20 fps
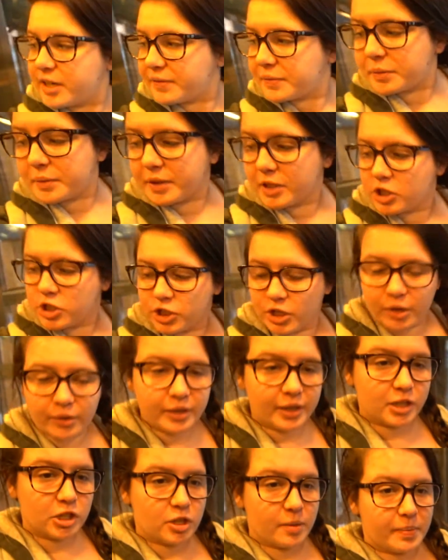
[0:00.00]
never really showed
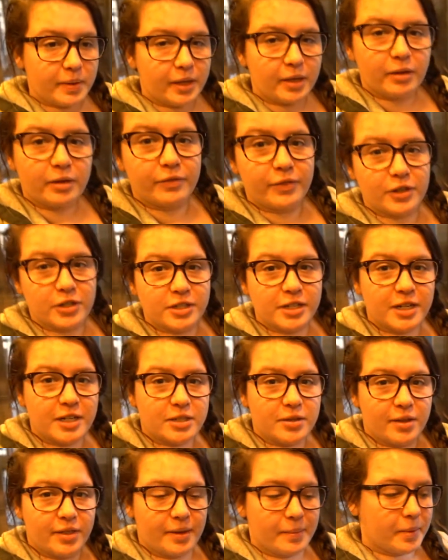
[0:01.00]
Yan Shopping University,
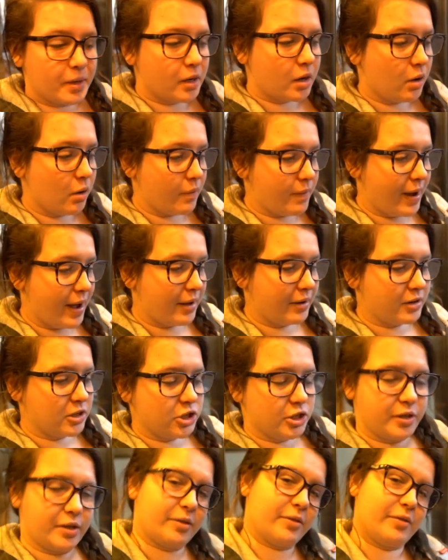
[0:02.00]
so I think I'm gonna go around and
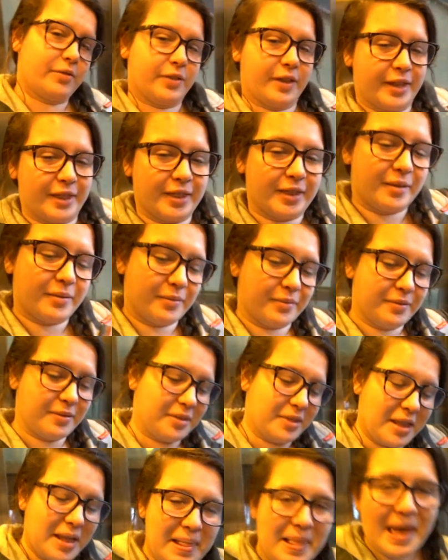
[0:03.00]
show you like the
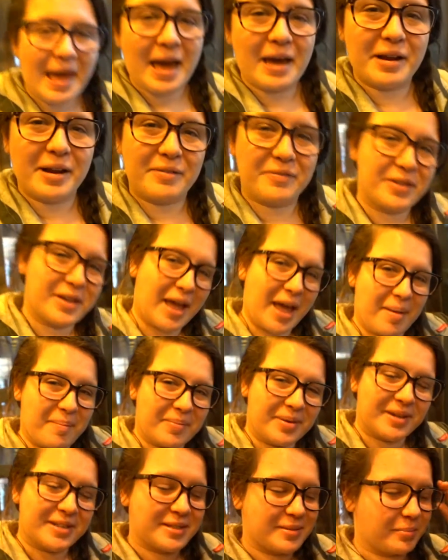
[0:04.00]
layout of the
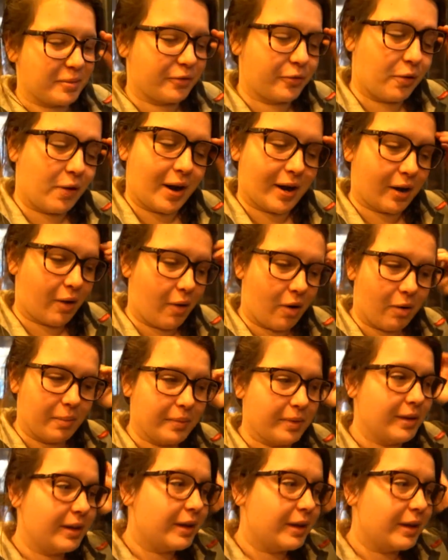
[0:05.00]
campus before I go home.